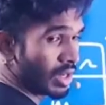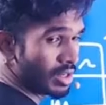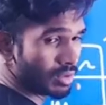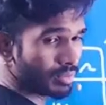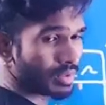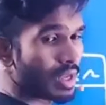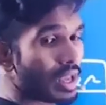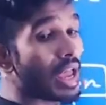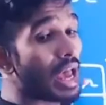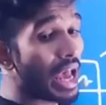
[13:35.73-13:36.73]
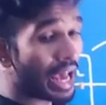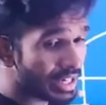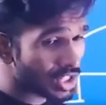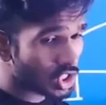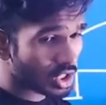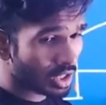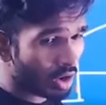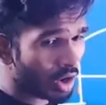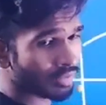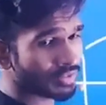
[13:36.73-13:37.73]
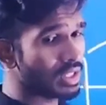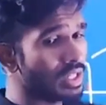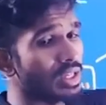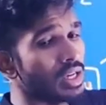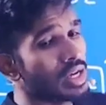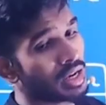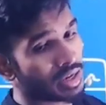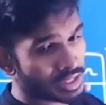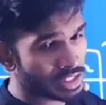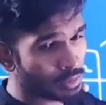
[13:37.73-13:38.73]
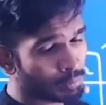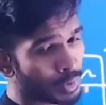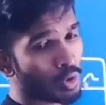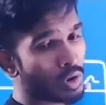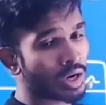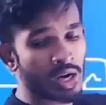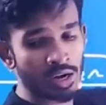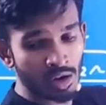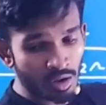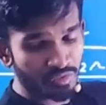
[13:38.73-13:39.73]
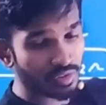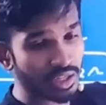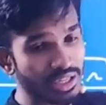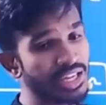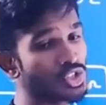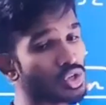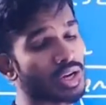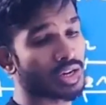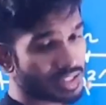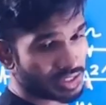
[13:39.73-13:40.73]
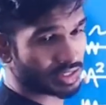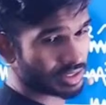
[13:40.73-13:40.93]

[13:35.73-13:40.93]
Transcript: to addition of the reciprocal of each resistors.